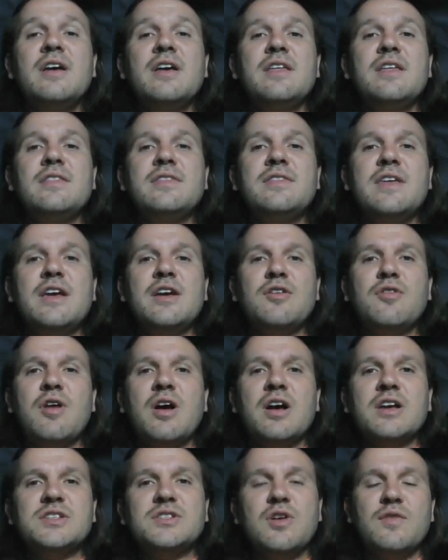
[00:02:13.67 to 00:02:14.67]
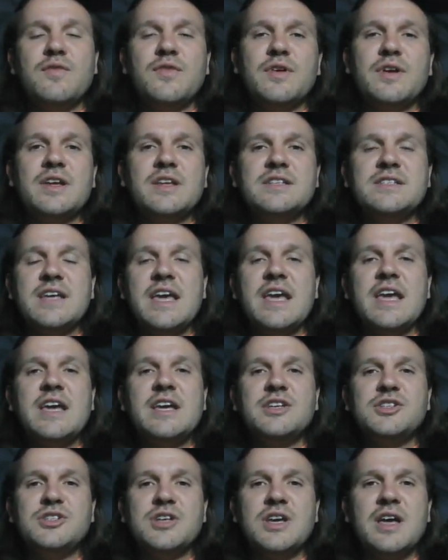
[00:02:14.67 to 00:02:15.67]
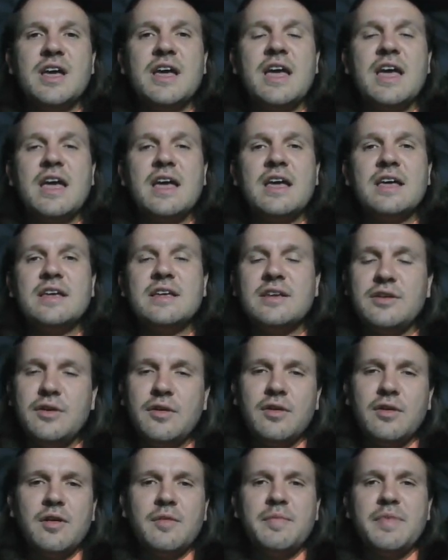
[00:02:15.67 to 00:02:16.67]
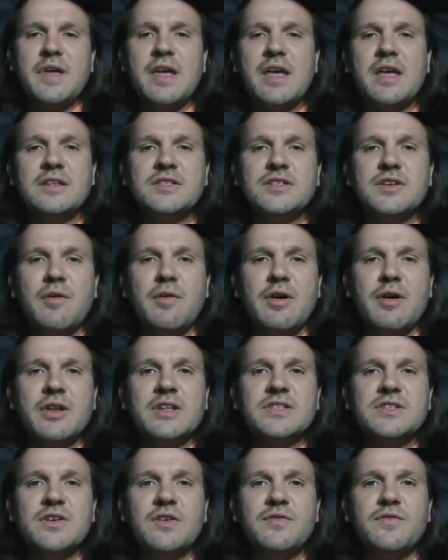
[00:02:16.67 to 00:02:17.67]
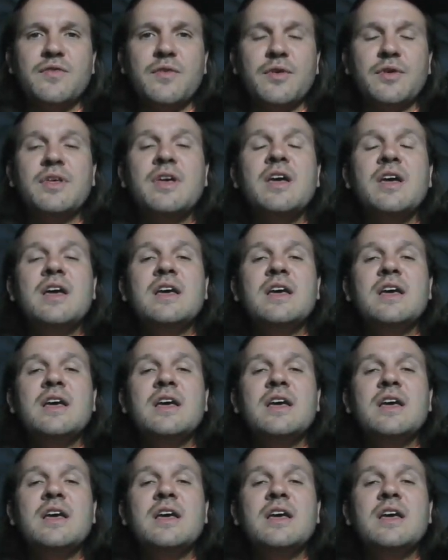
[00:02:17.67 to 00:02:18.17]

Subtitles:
they crossed over into Asia, Europe, and so on and so forth.